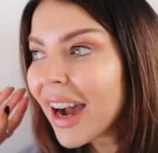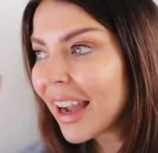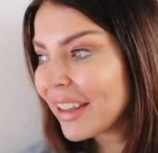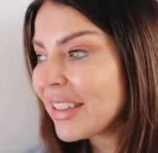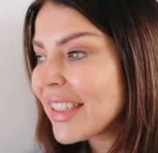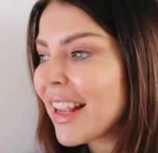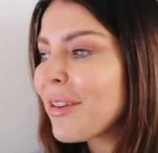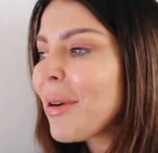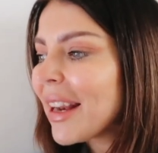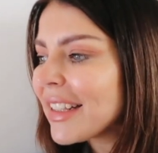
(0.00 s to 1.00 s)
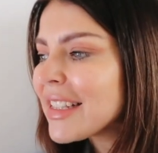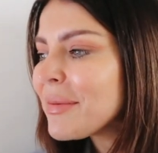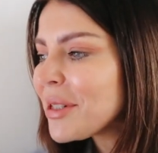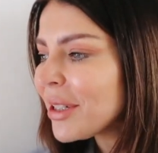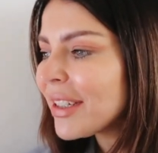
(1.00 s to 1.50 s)
I understand why it needs to
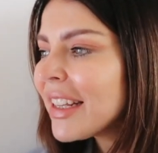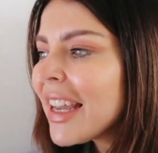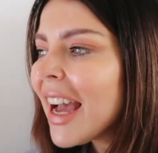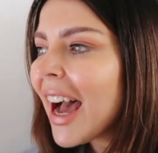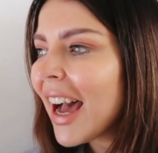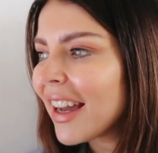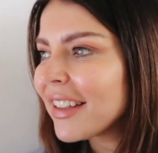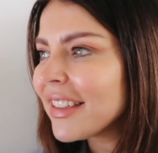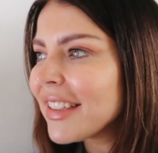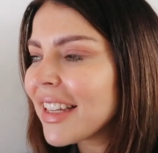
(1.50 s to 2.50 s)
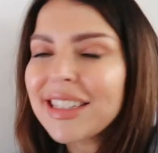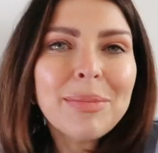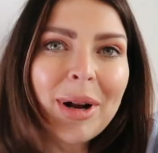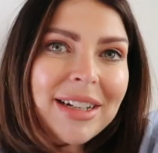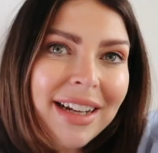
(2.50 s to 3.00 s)
be done. And it's a
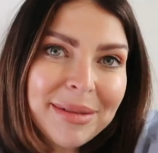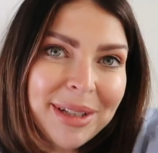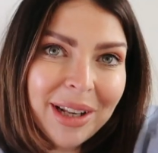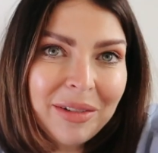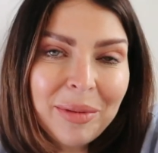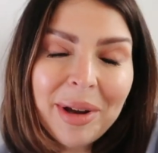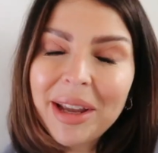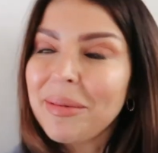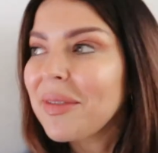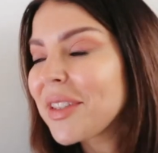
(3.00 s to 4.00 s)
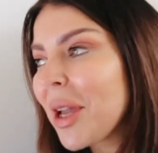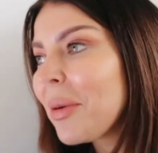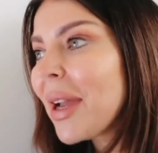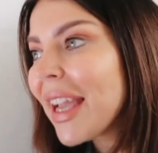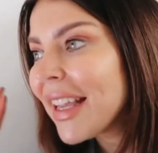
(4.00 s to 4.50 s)
brand I absolutely love working with,
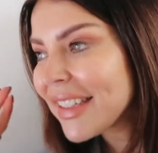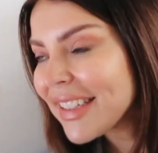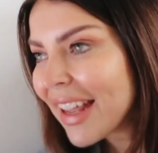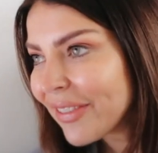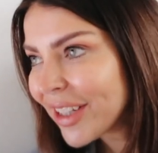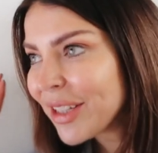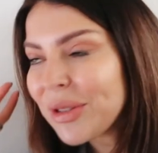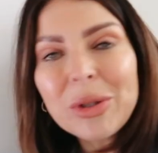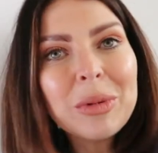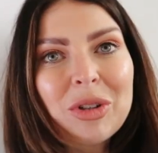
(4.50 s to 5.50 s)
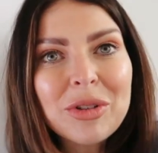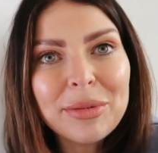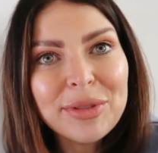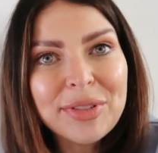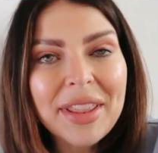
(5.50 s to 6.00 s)
so it is never too much
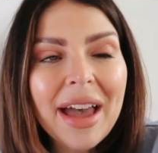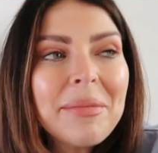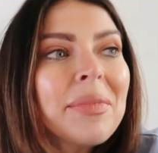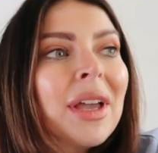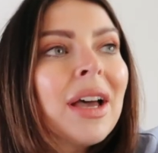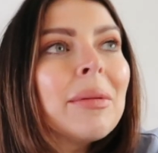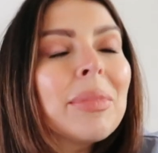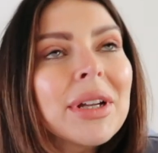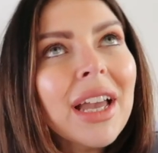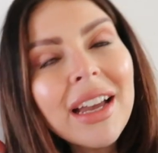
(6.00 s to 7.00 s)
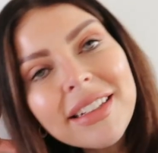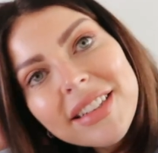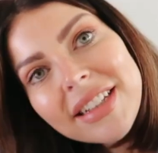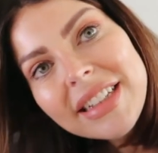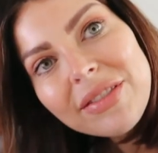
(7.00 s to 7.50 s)
trouble for them. But yeah, it's
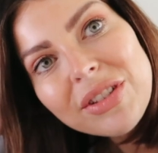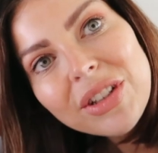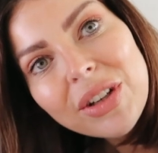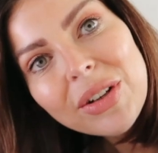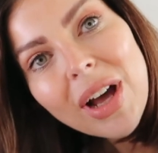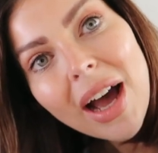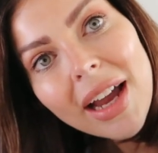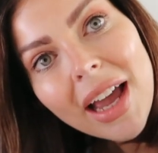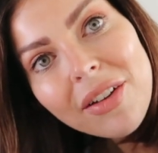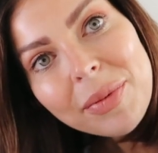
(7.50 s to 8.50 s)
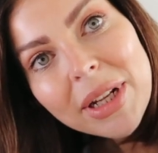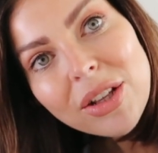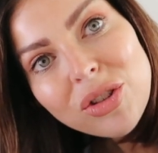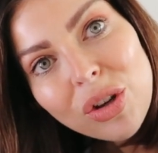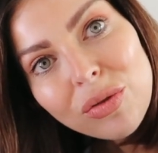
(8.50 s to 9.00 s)
Thursday afternoon. I have been
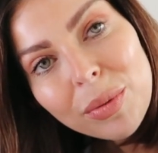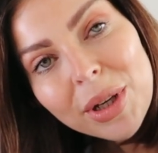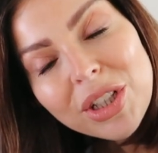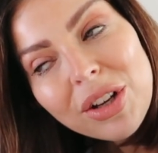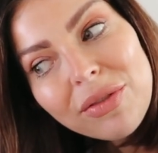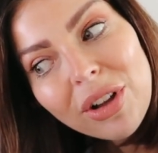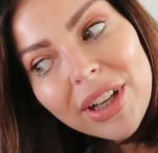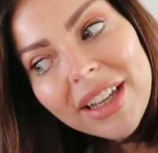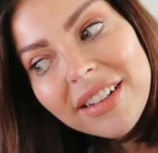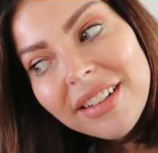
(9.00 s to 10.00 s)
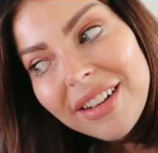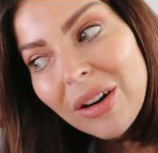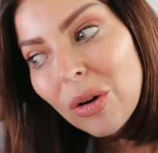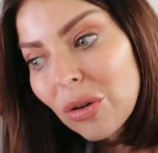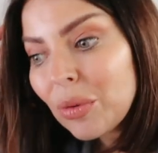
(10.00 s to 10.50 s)
so rubbish at vlogging
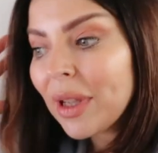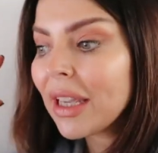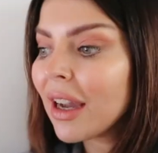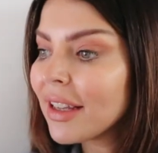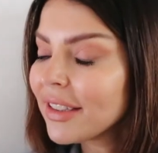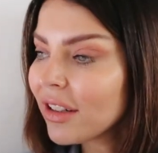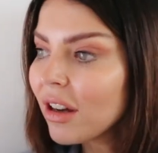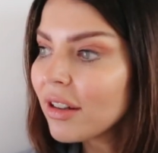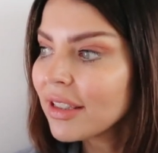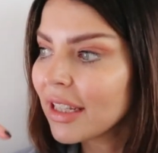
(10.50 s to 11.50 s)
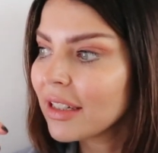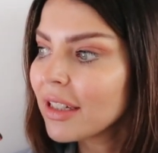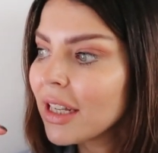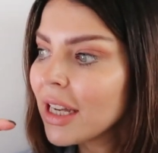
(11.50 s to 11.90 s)
all week. I started